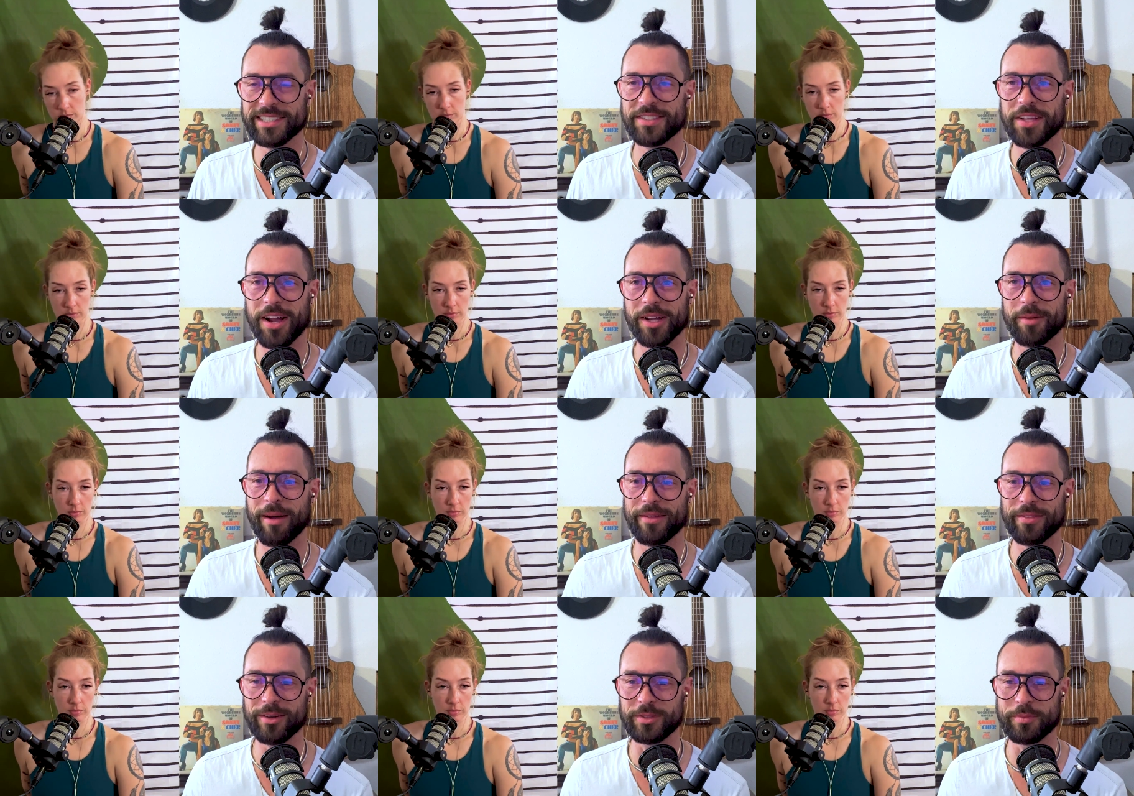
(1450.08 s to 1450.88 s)
Speaker 1: talk
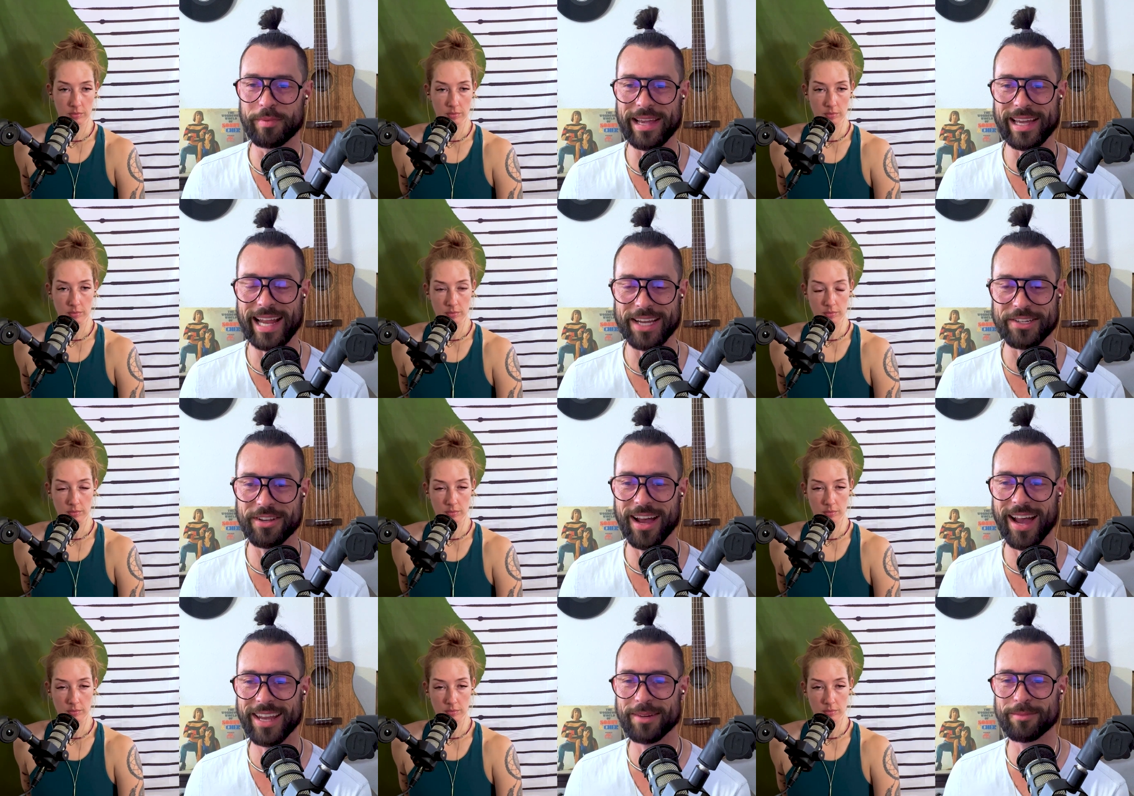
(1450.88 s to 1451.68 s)
about those be it
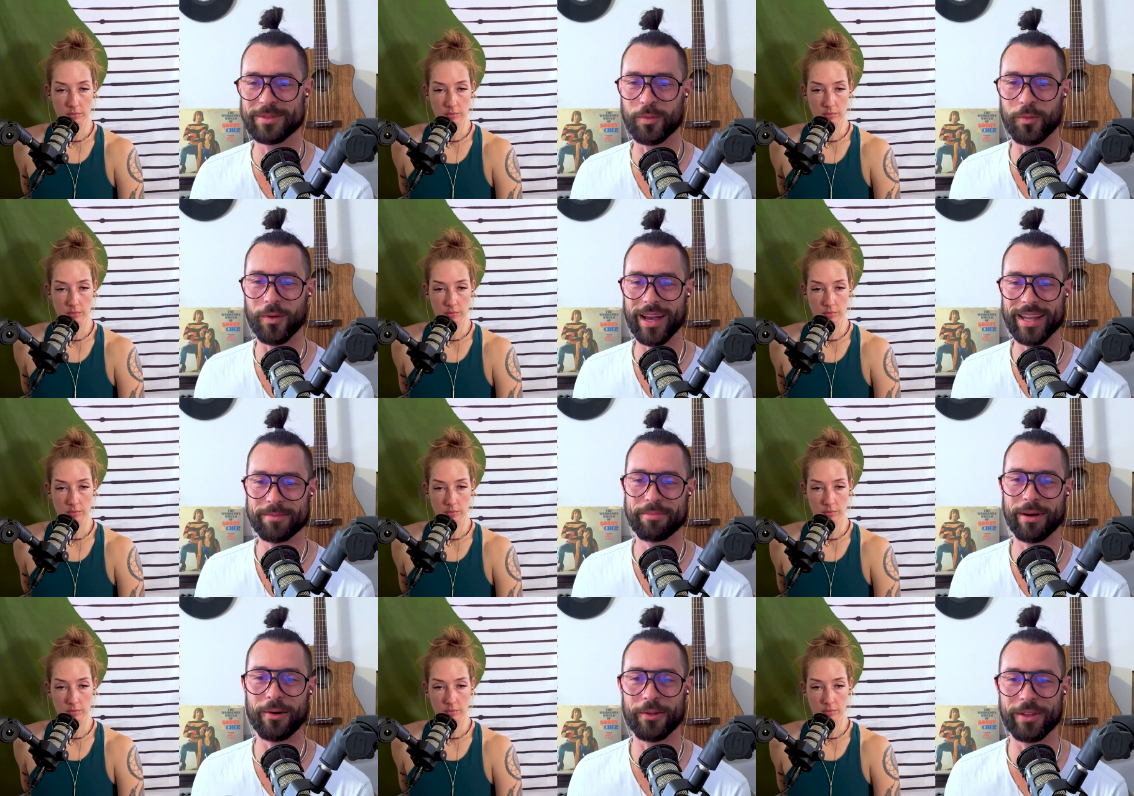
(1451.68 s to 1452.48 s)
action items.
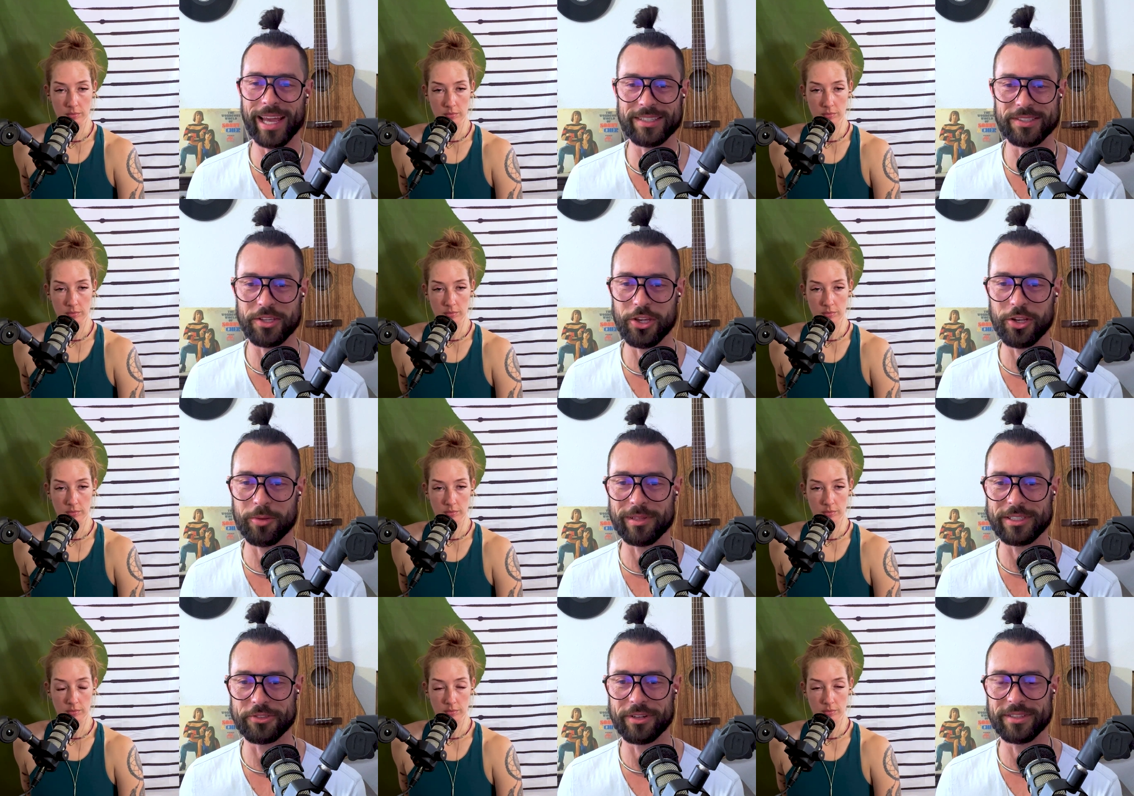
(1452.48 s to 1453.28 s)
What bold,
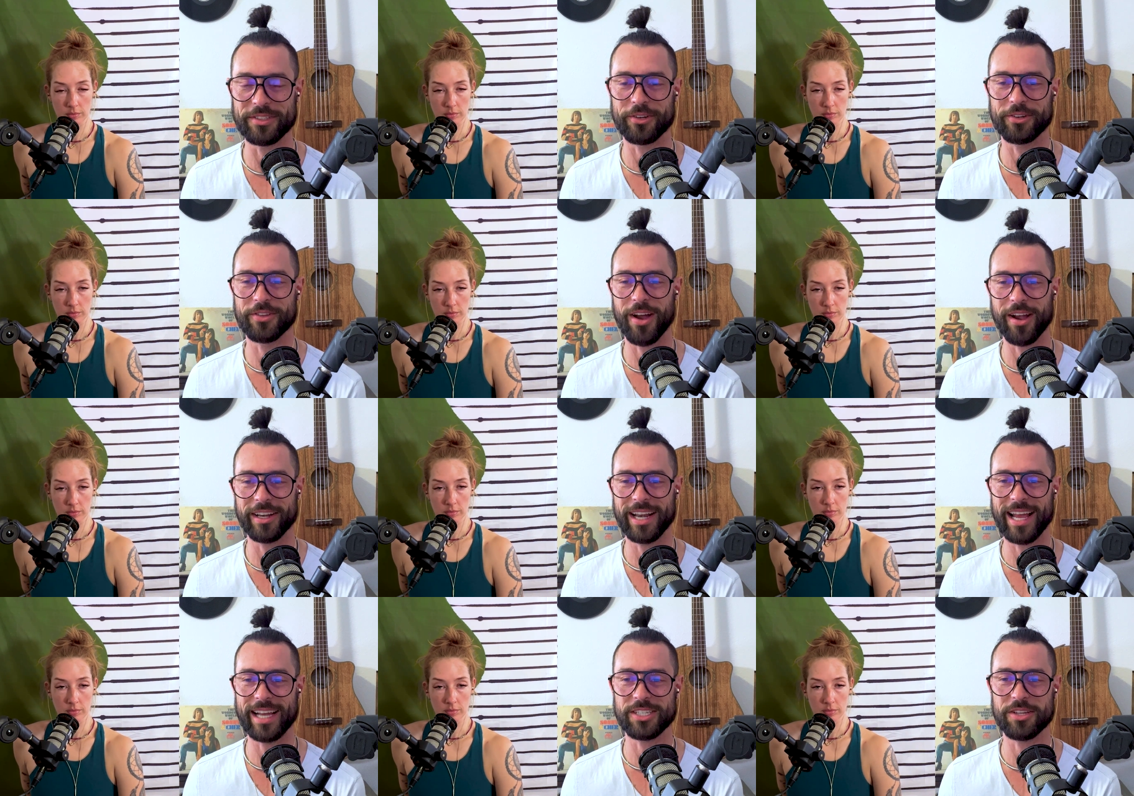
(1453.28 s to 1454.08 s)
executable, intrinsic, or
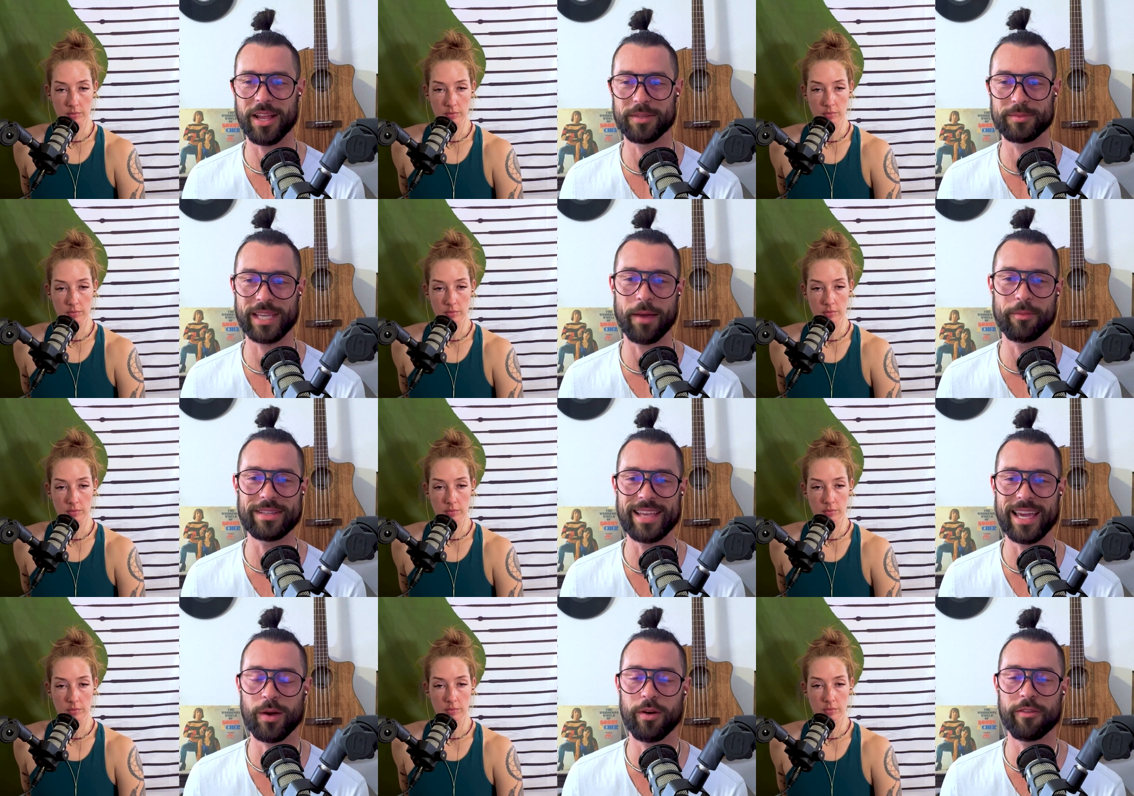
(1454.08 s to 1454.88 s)
targeted action items can we
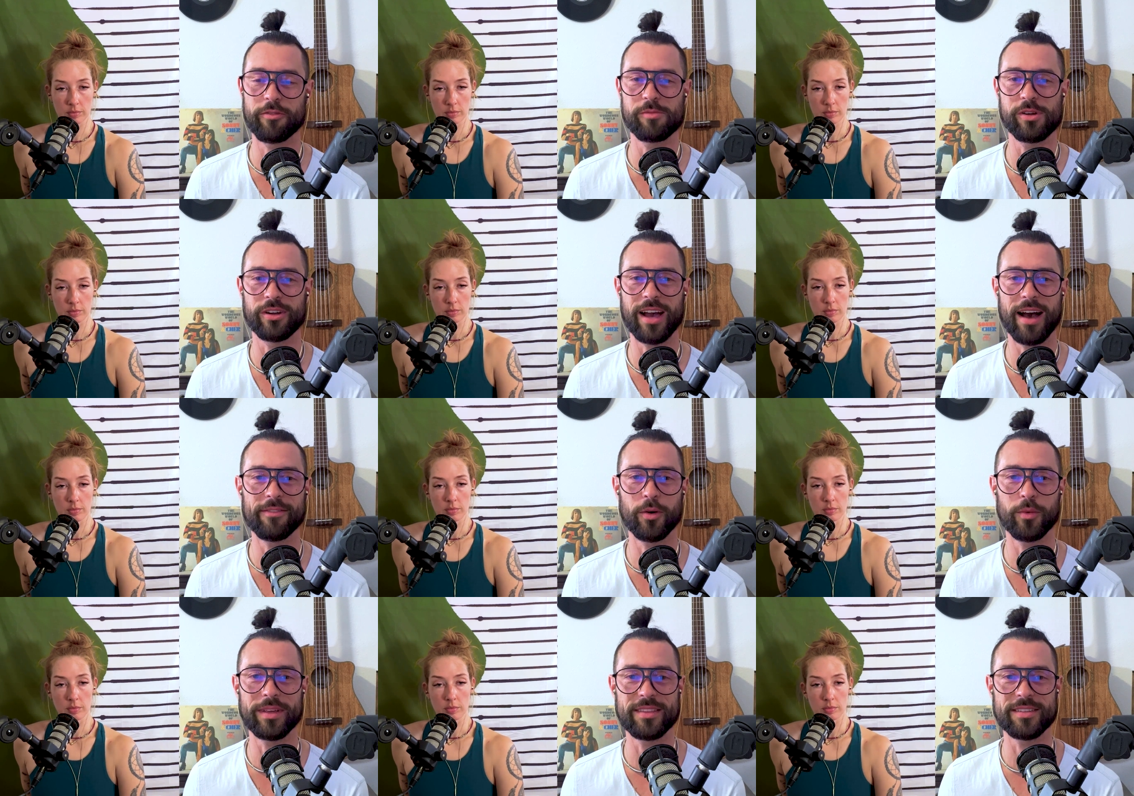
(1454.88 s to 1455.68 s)
take away from your
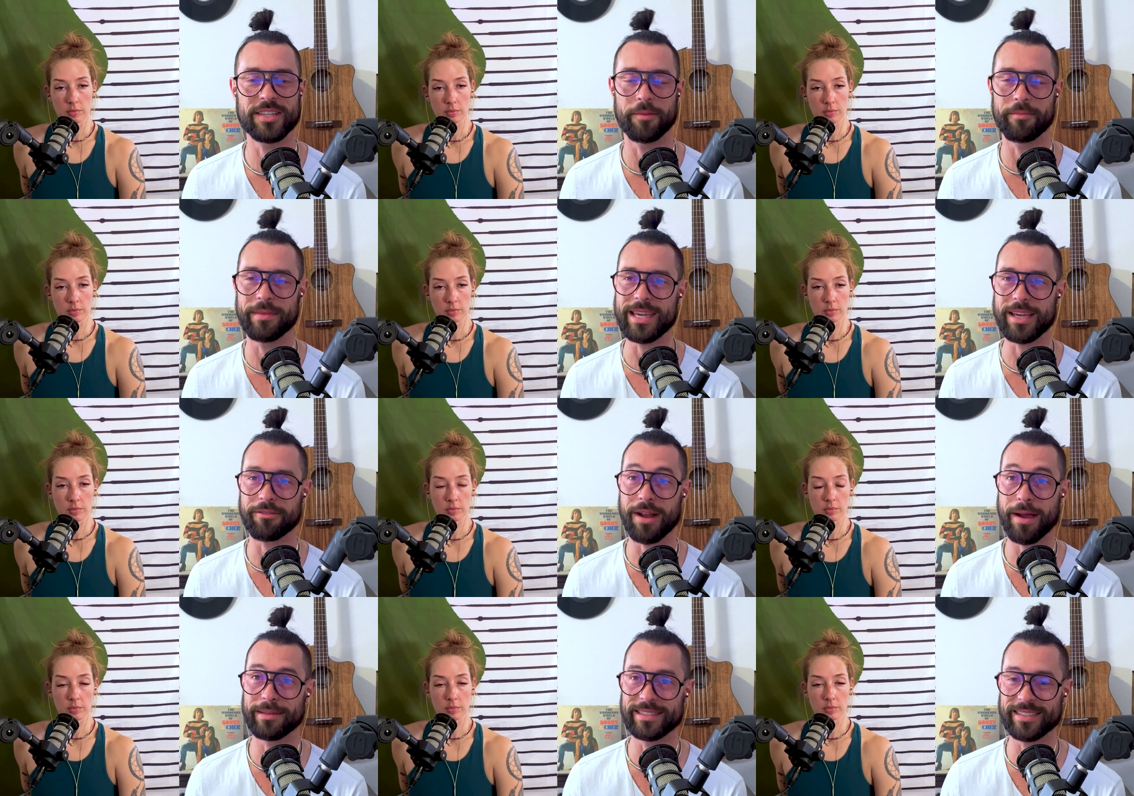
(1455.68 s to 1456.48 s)
convo with Tamika
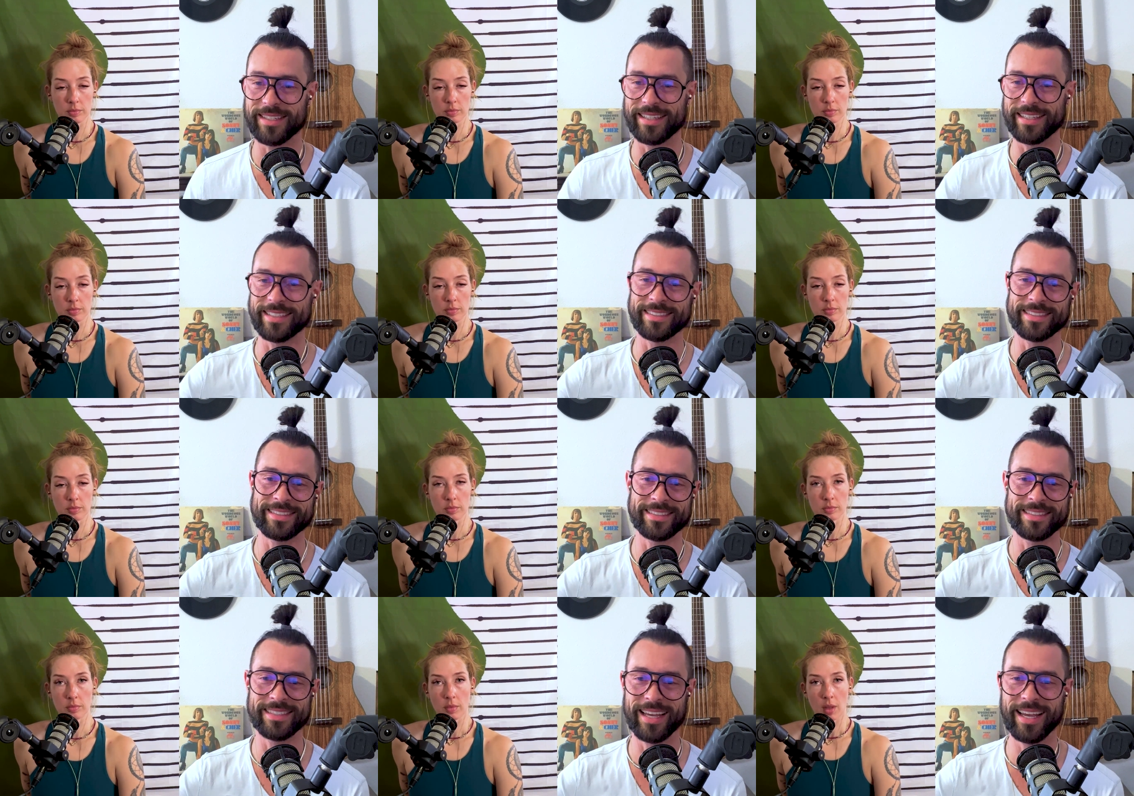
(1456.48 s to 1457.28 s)

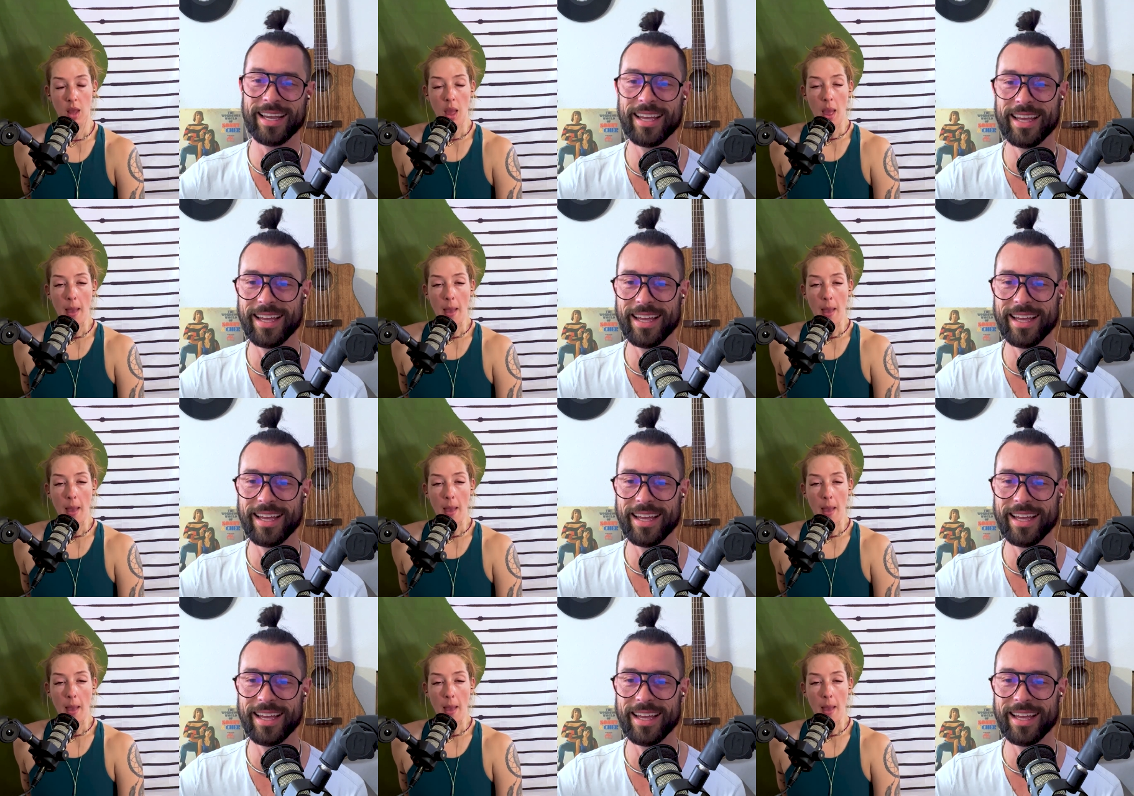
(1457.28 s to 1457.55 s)
Robinson?